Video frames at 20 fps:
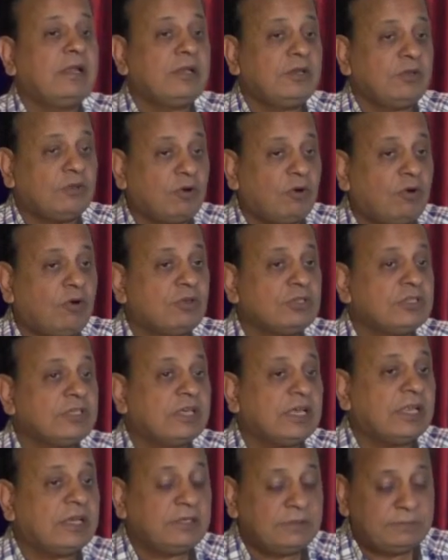
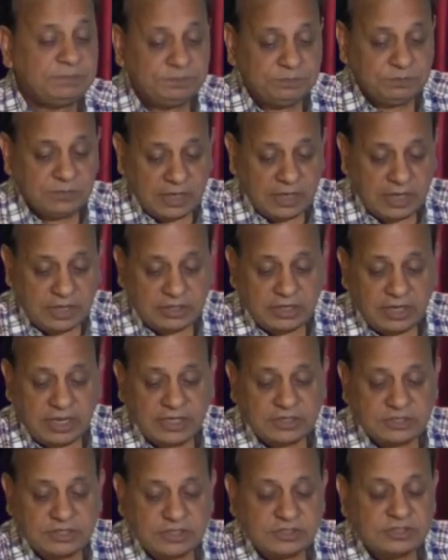neurological
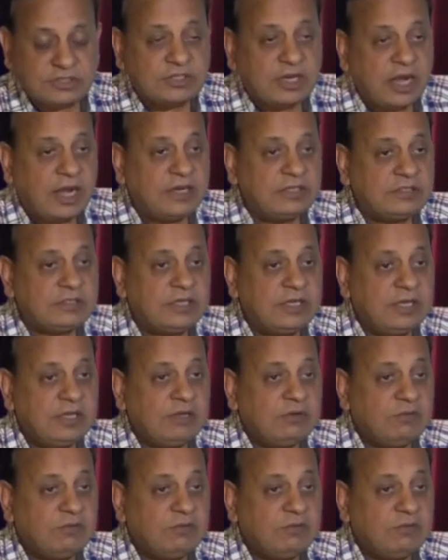interaction starts,